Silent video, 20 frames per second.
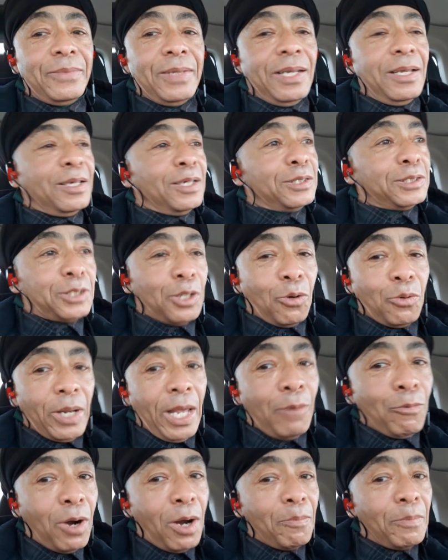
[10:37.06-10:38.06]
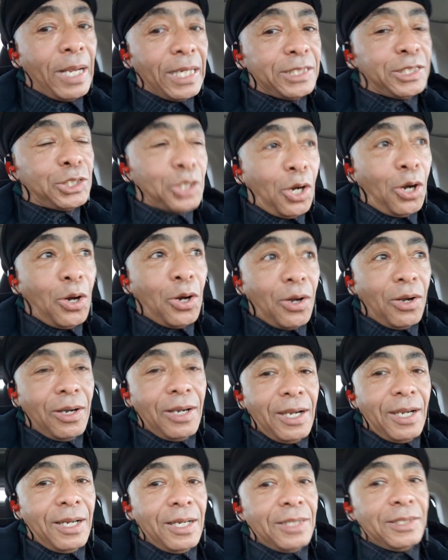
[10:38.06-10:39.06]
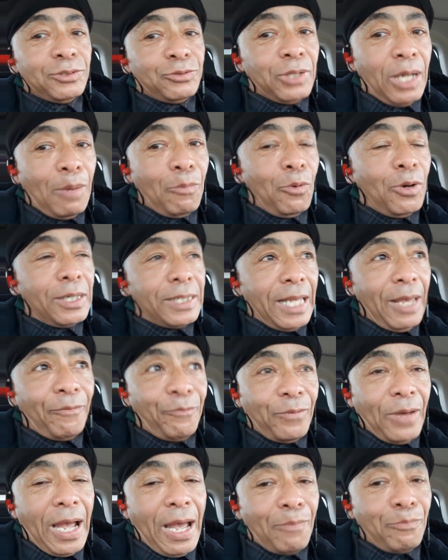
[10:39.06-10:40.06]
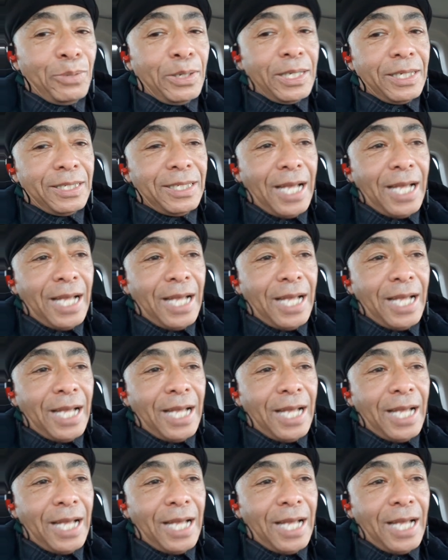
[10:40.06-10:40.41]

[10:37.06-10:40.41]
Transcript: So they want to make sure Trump want that $5 billion,